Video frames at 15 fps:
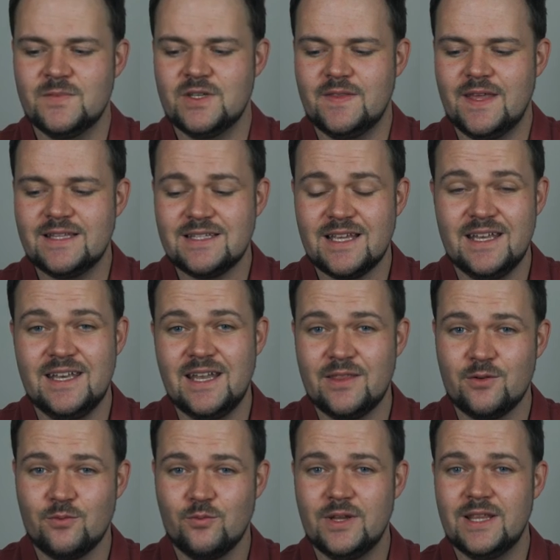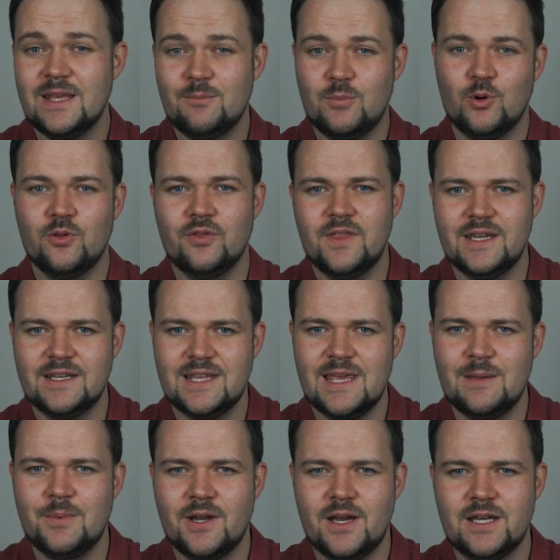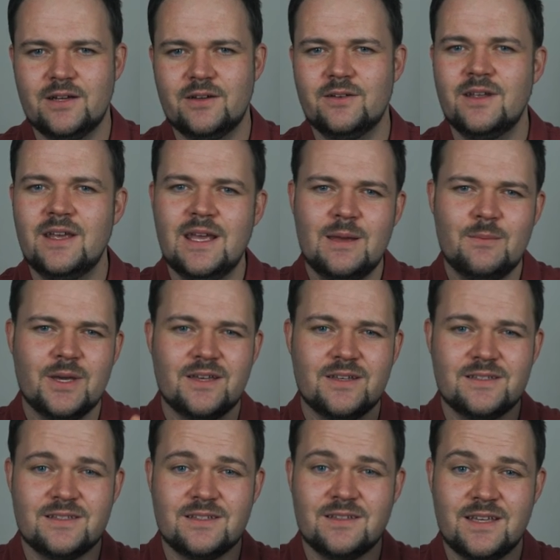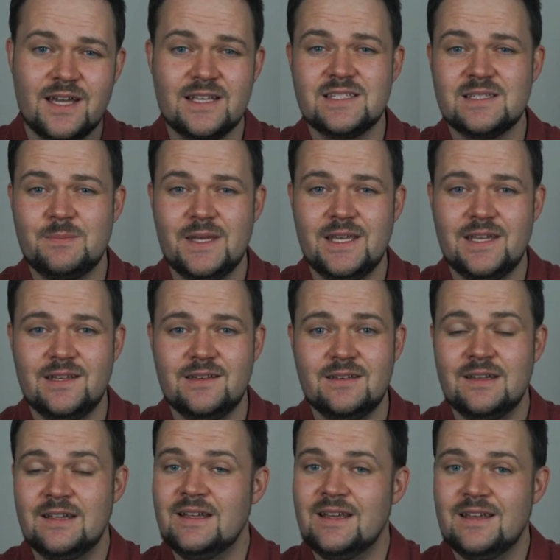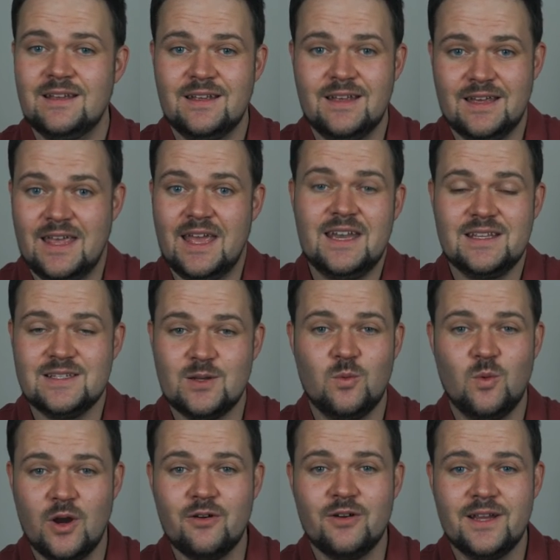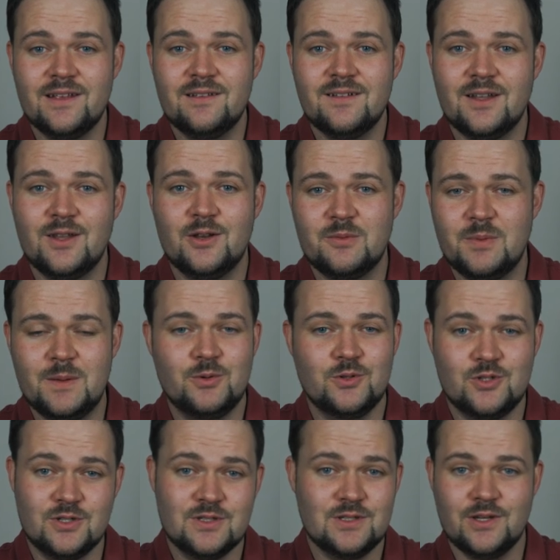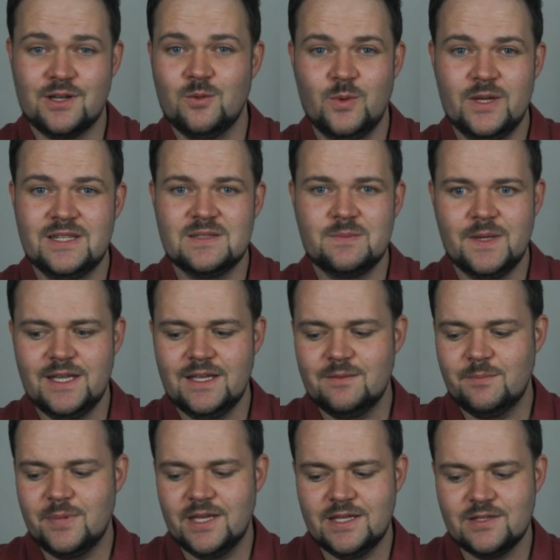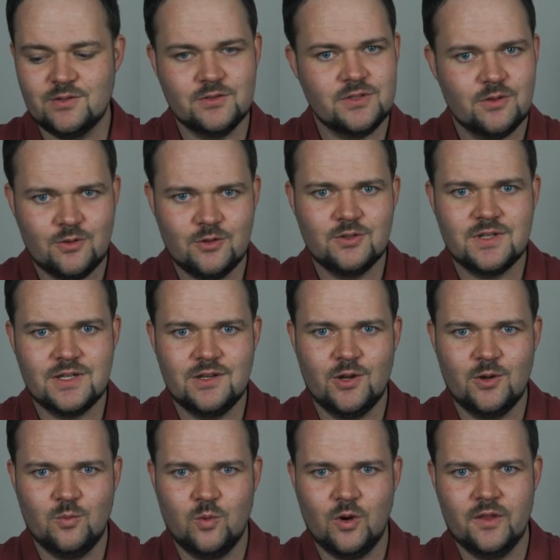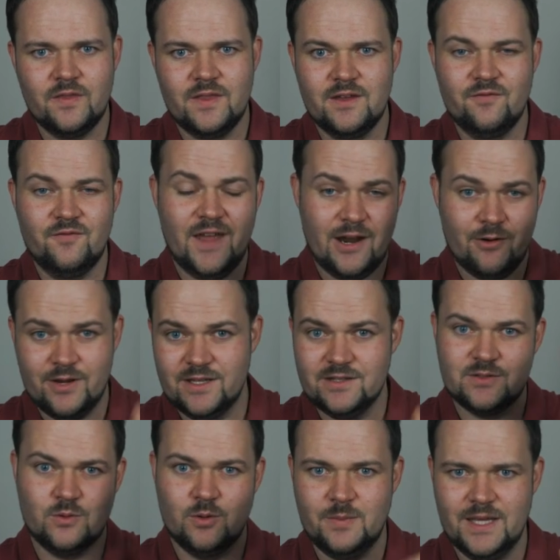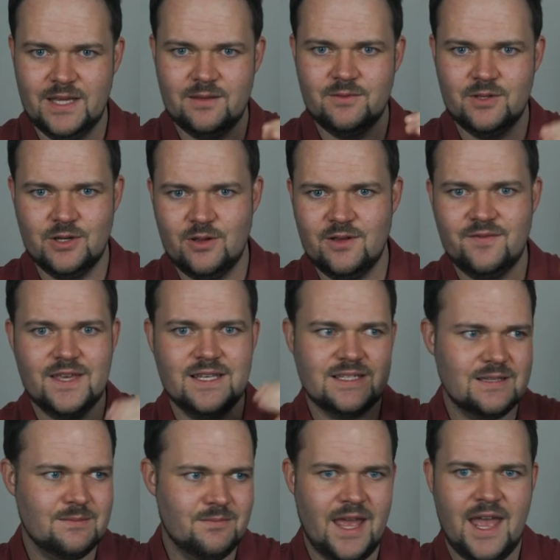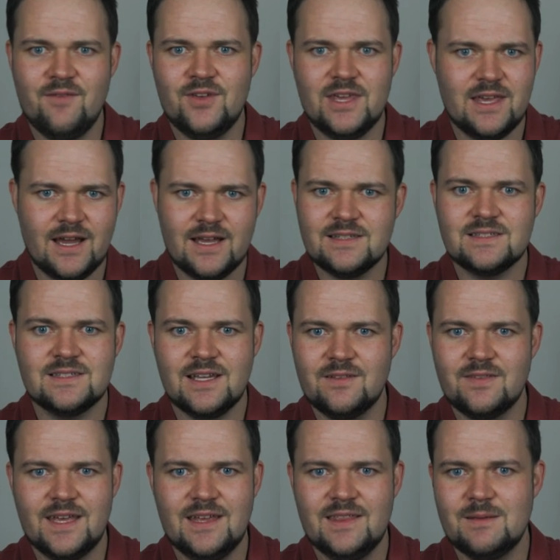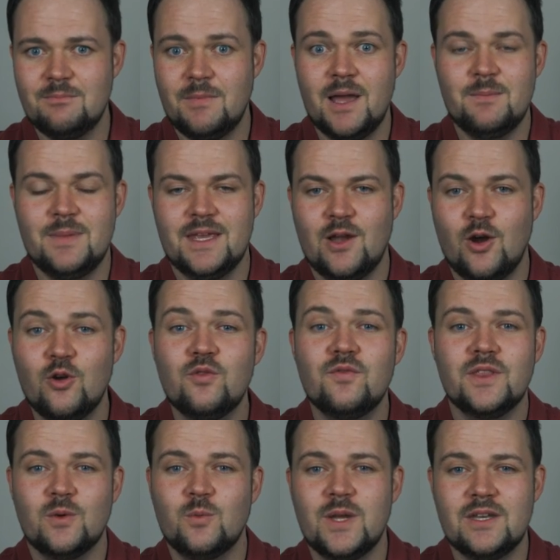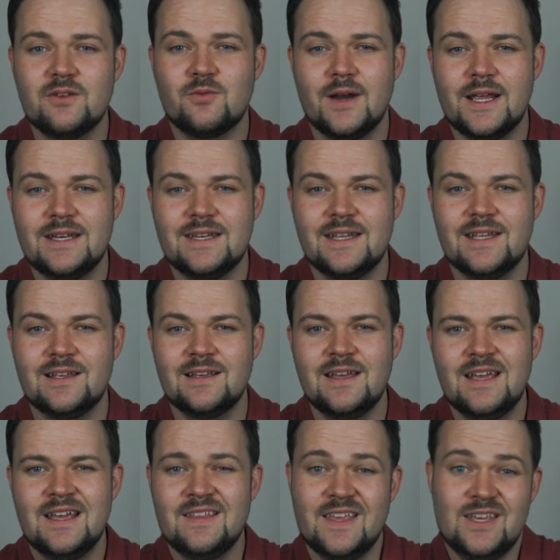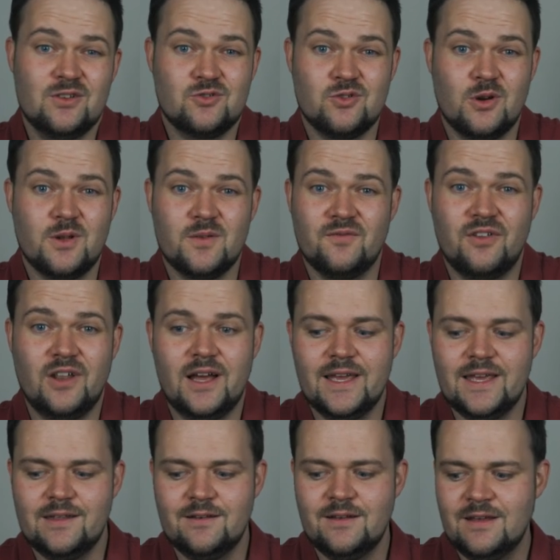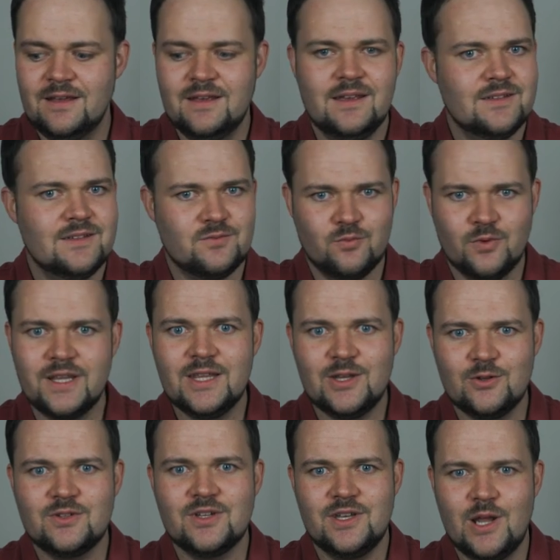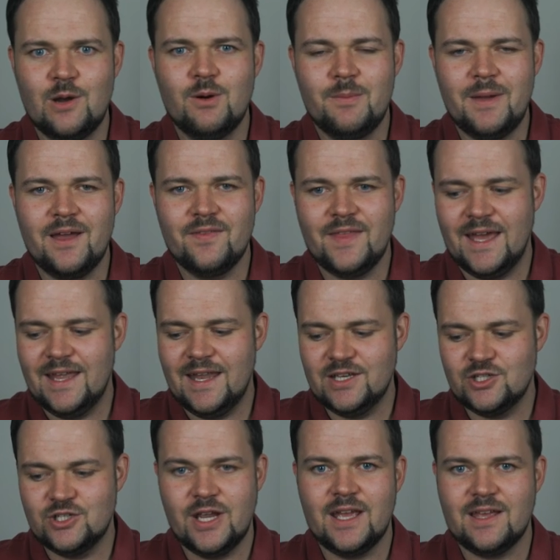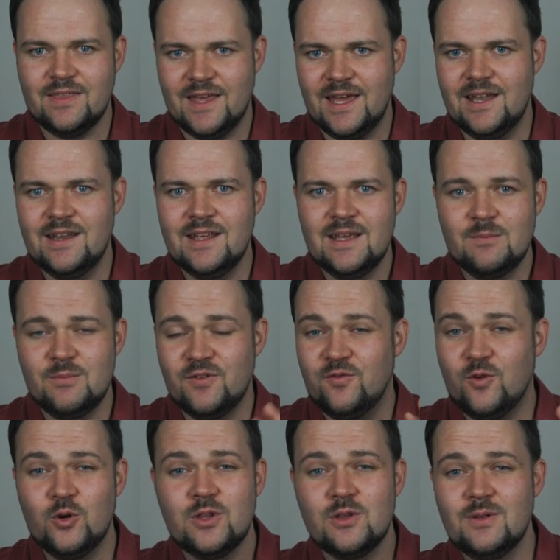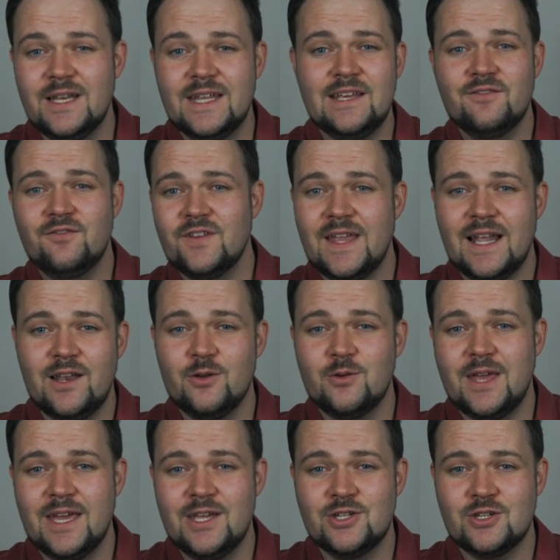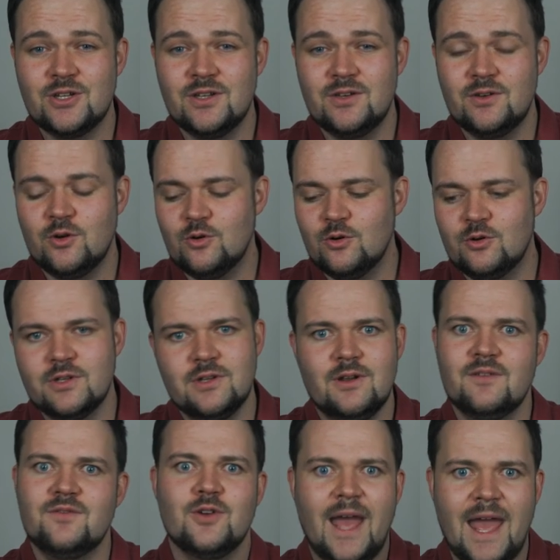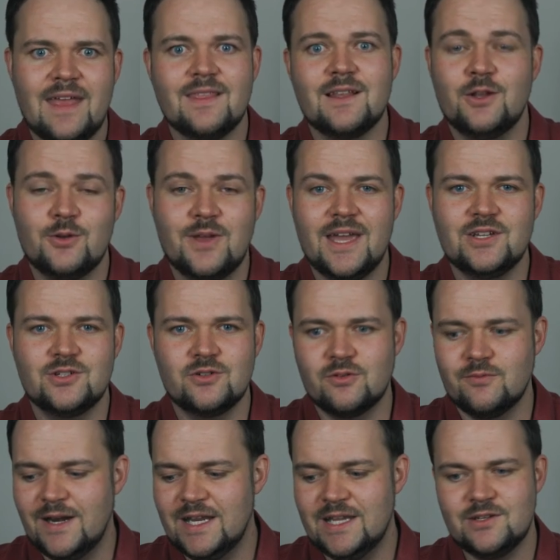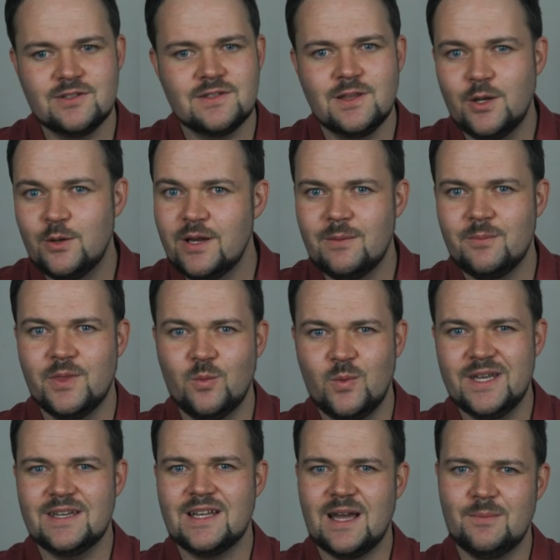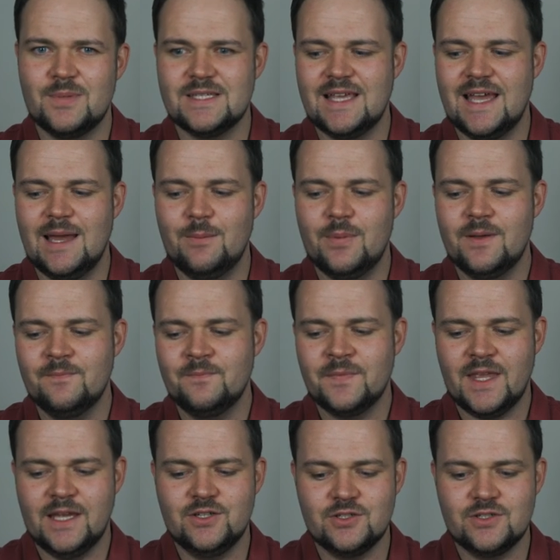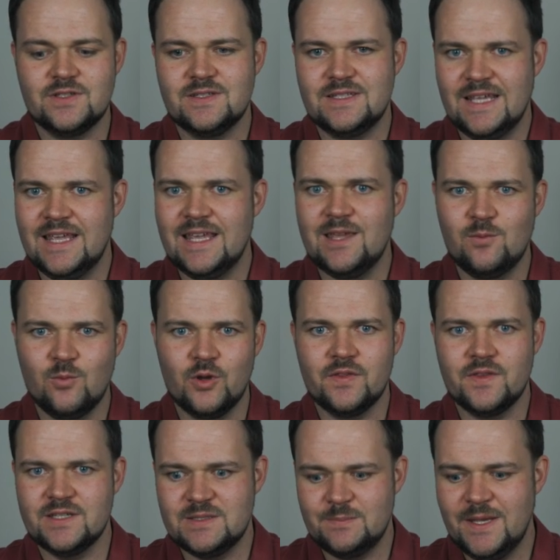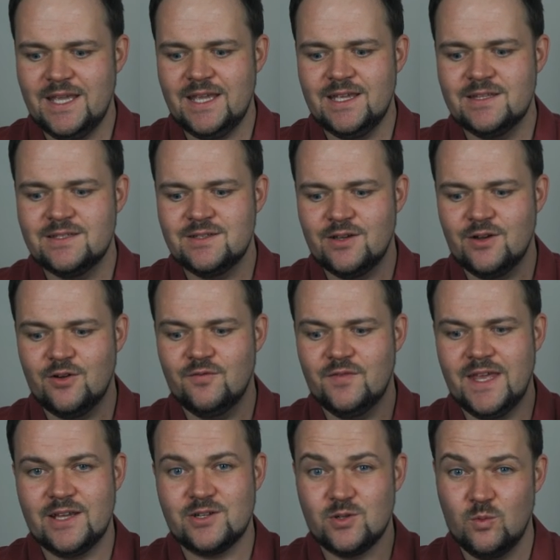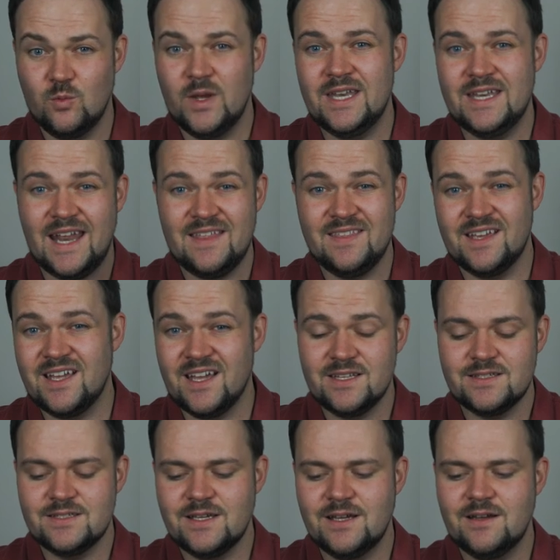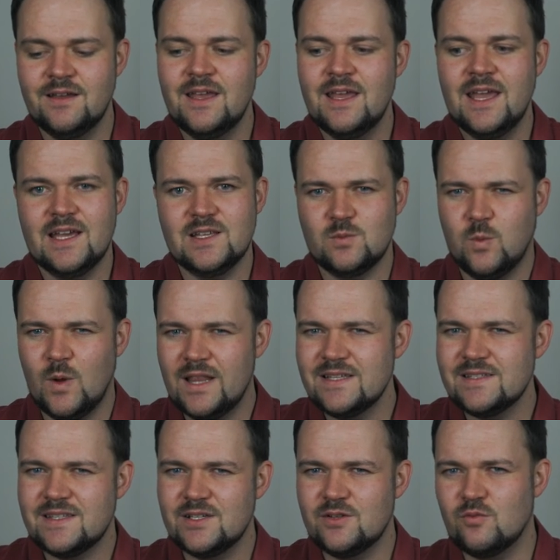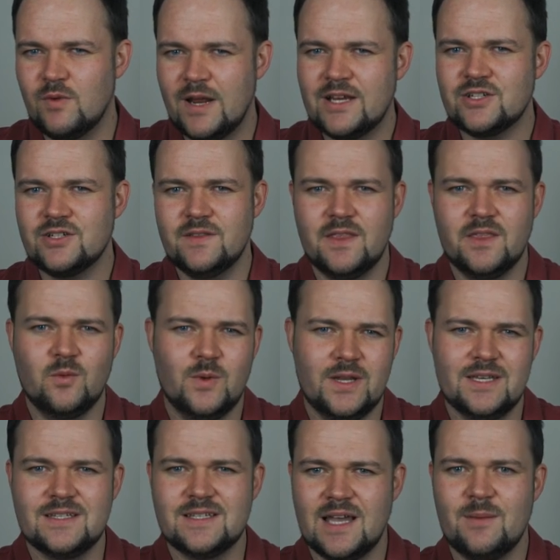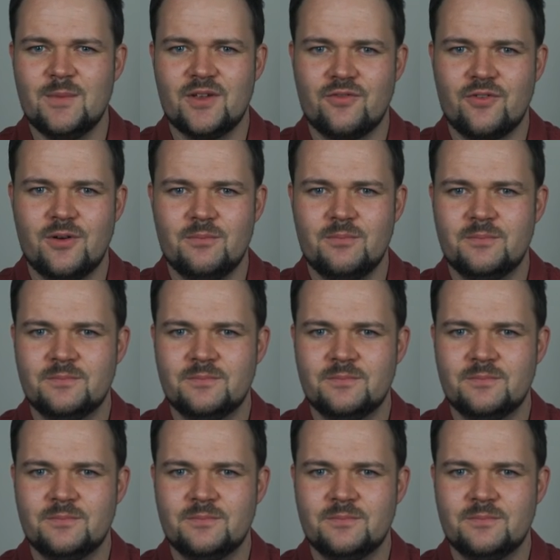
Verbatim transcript: So that's another really important thing to keep an eye on because gust speed, again, is a worry. A lot of people just look at wind speed, but it's also good to know what the variance will be. You know, if there's some heavy gusts out there that might be over the wind rating that your drone can fly in, Really good to know about that and check that before you leave for that location or you know if you're at the location already, just load up the wind compass app and just see what the speeds of the actual wind and the gusts are, as well as the direction that the wind is coming from.